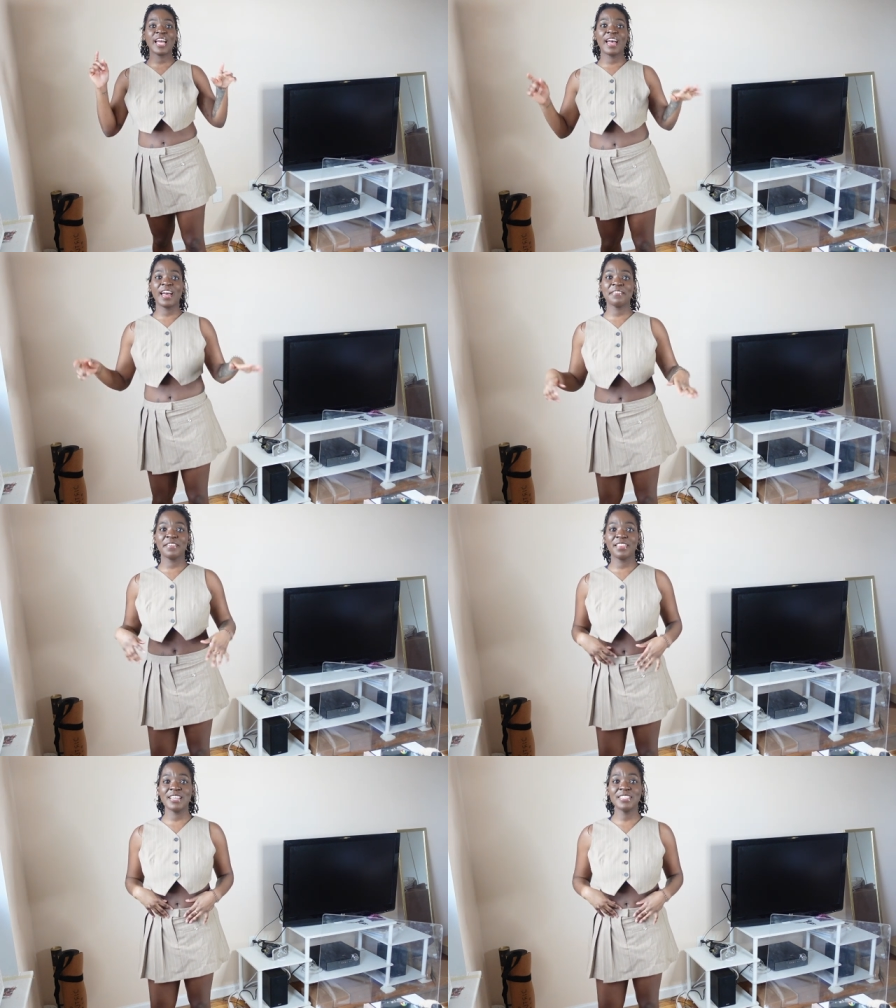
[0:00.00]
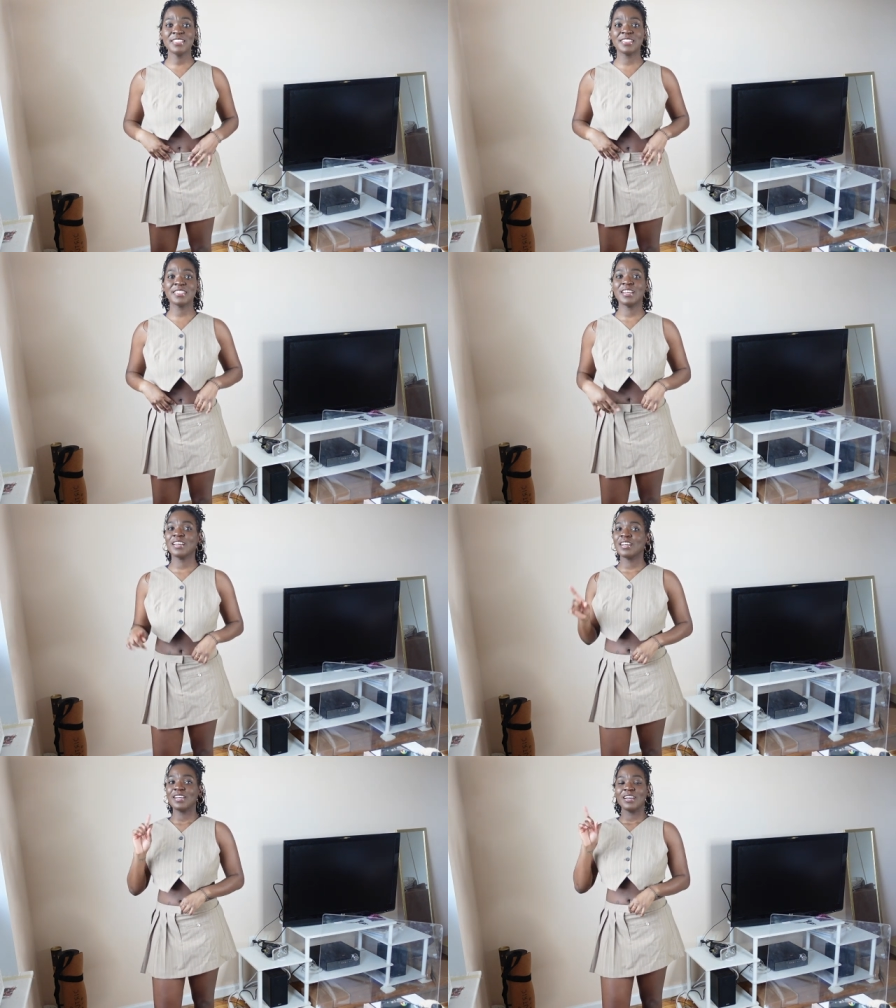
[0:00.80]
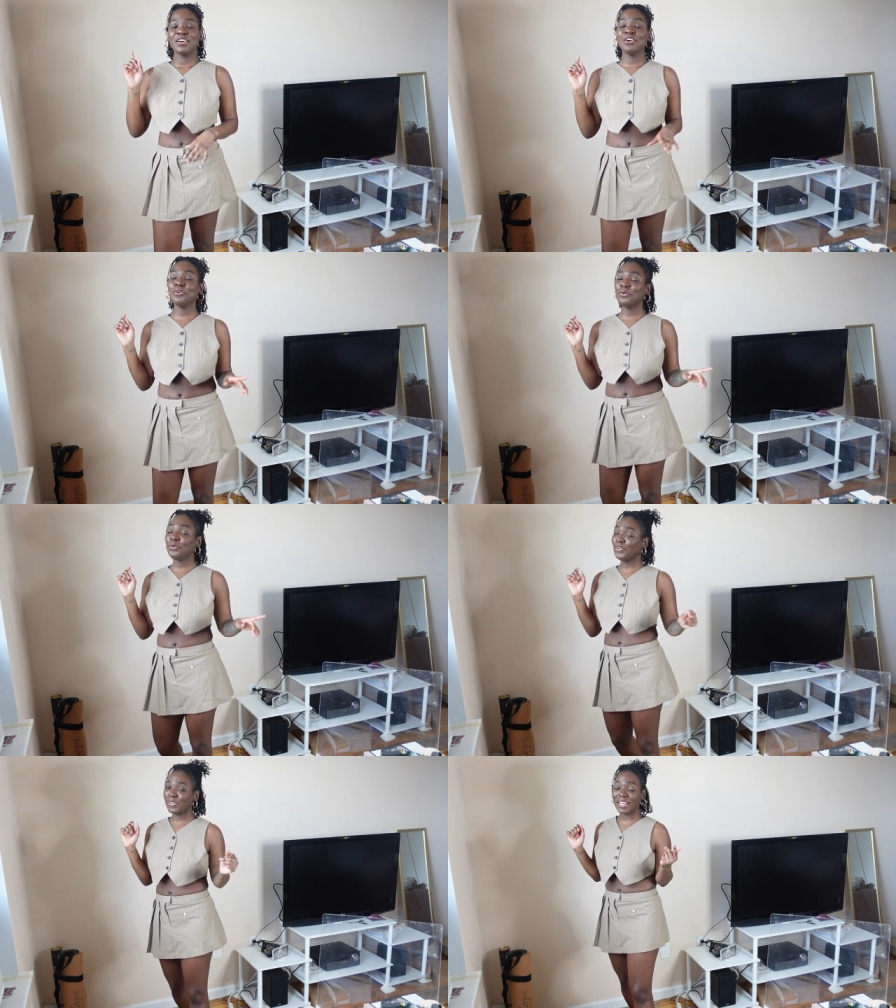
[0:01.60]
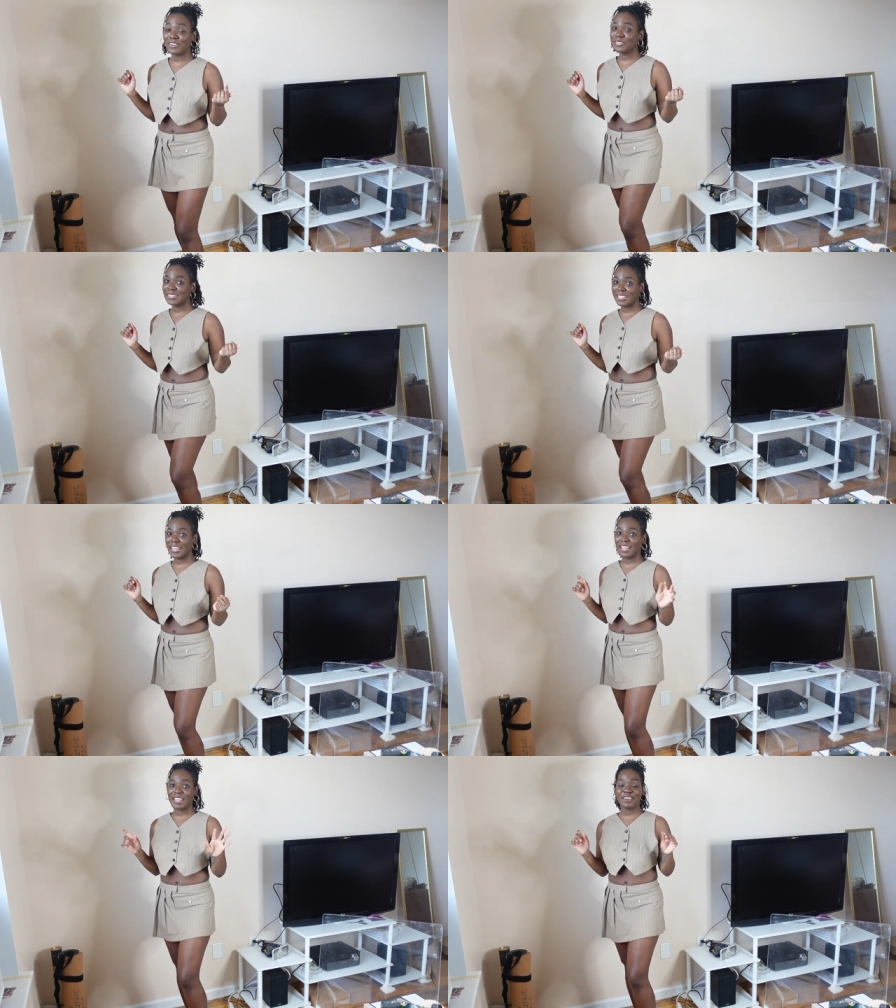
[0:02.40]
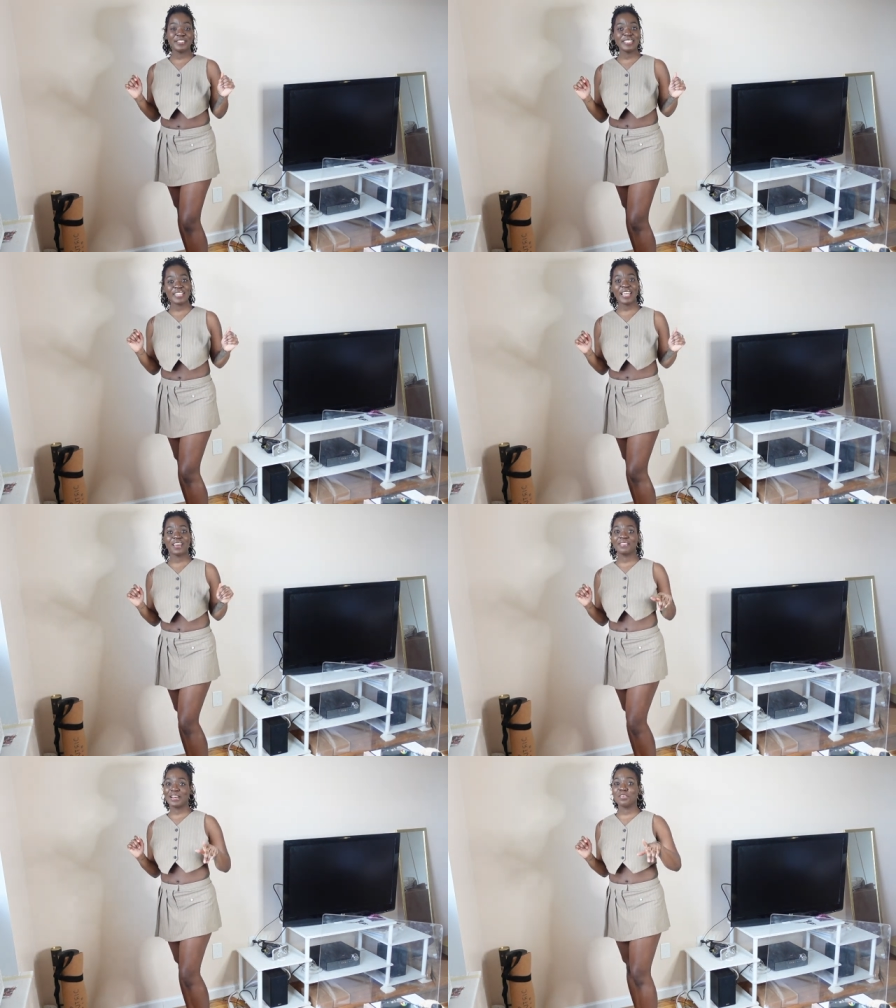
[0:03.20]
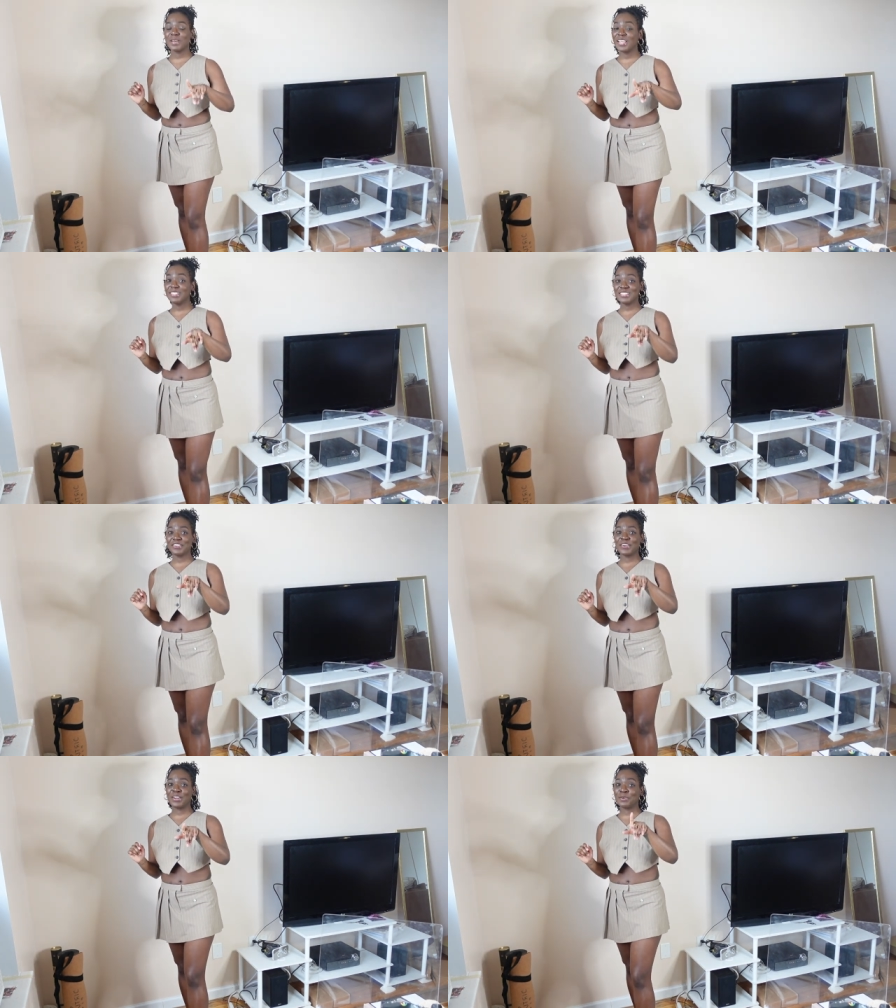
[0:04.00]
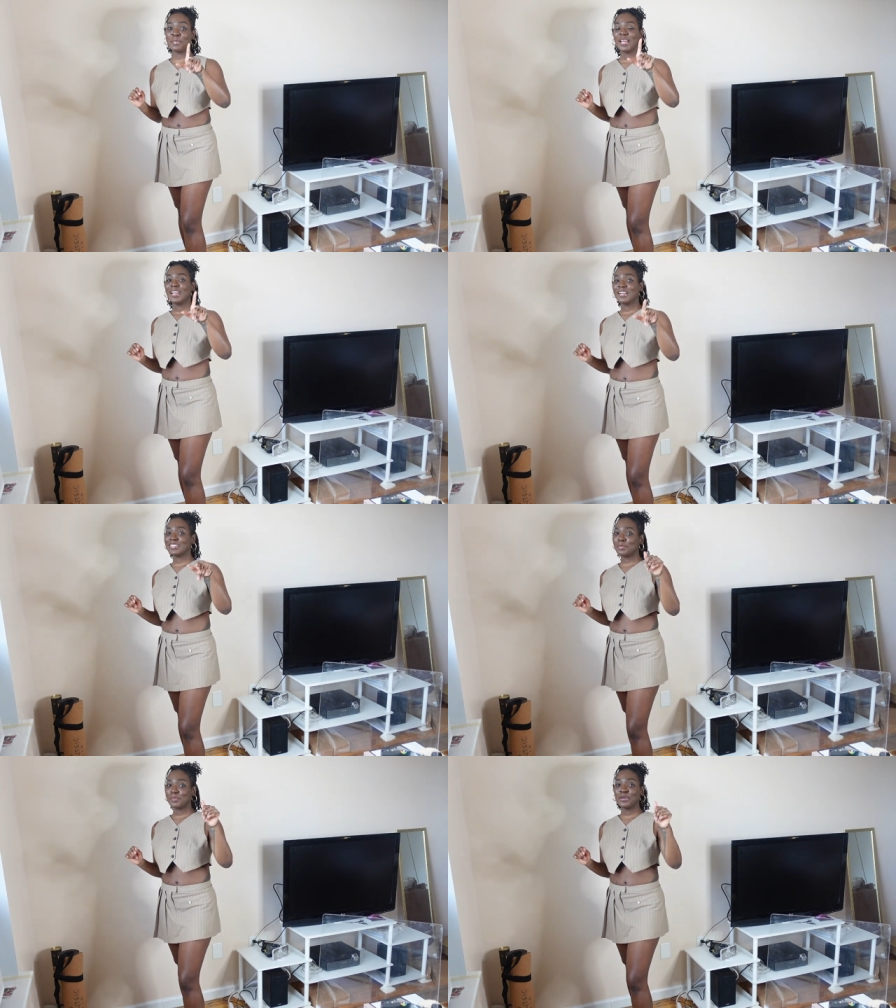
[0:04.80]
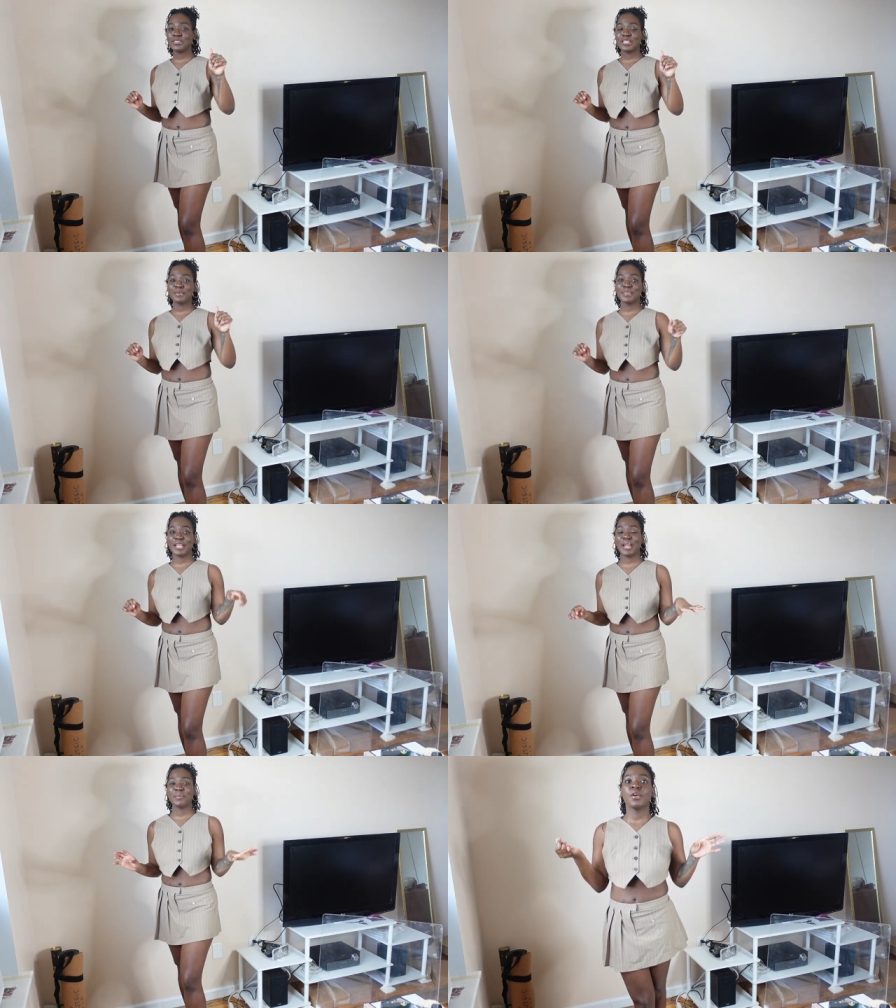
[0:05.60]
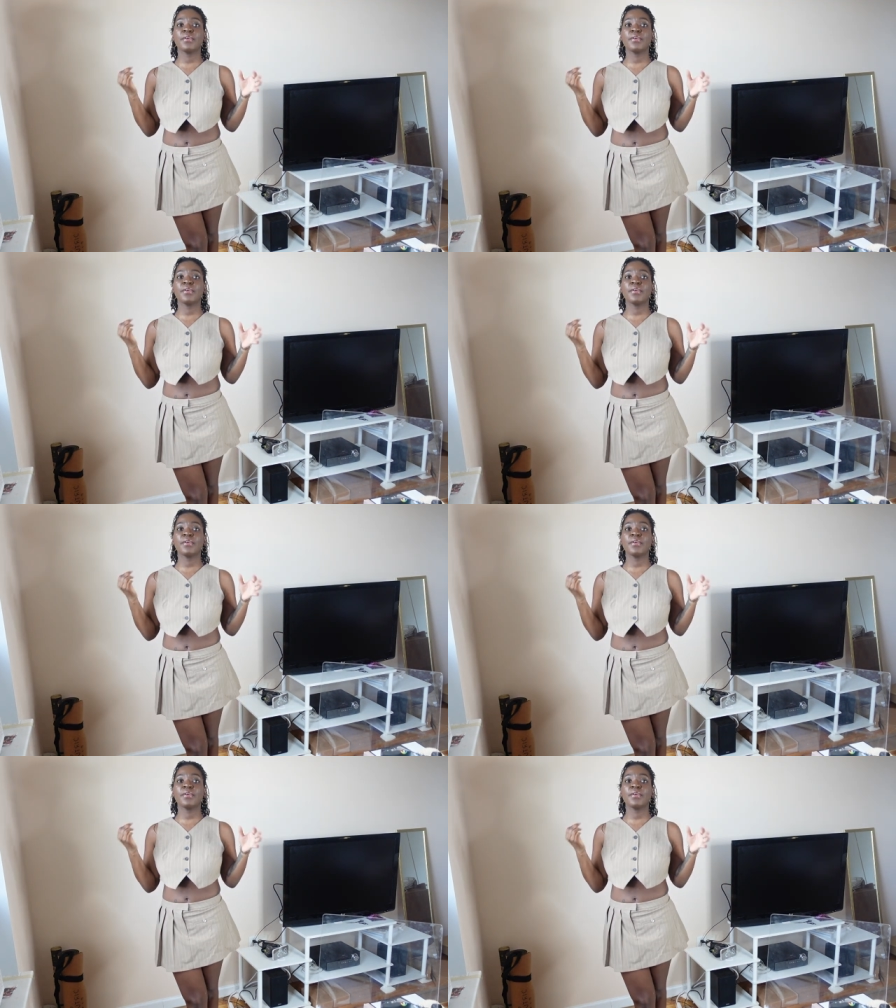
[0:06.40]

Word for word: I had for this Whew, y'all gonna see it. Y'all gonna see it. Follow my Instagram because I'm gonna post it up there.